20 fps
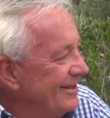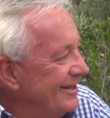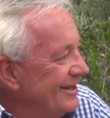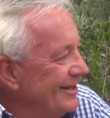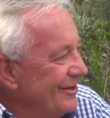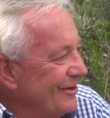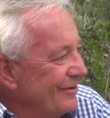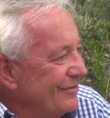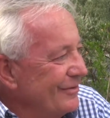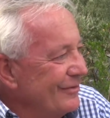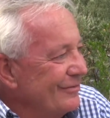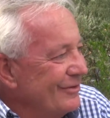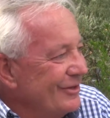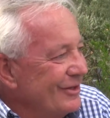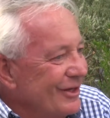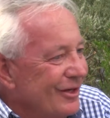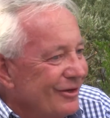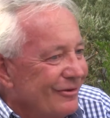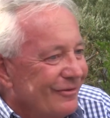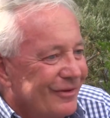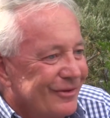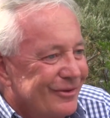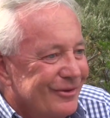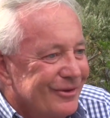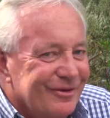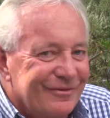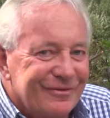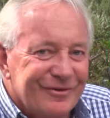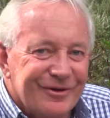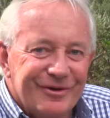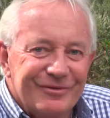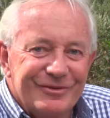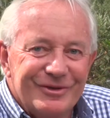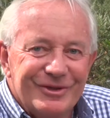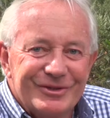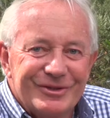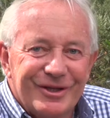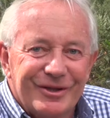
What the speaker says: I've lived in the area for 35 years.